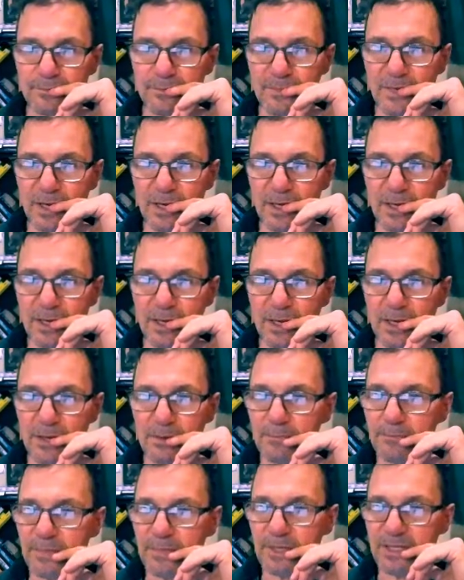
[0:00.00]
I
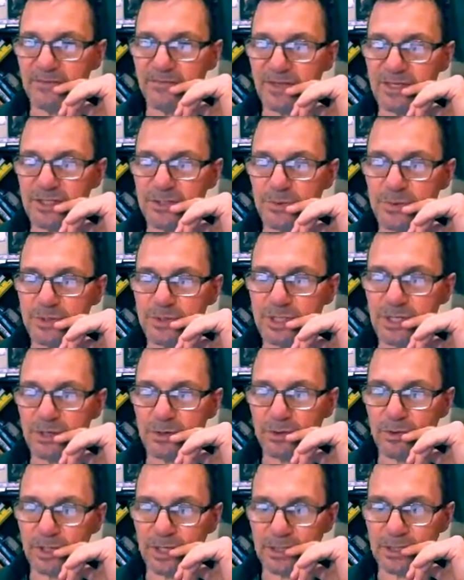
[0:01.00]
believe this was the
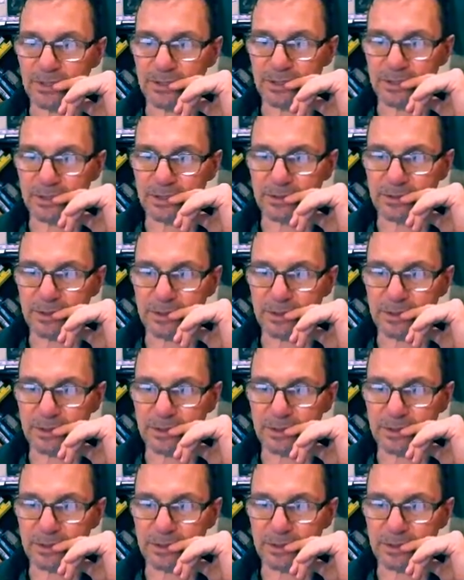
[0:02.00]
old engine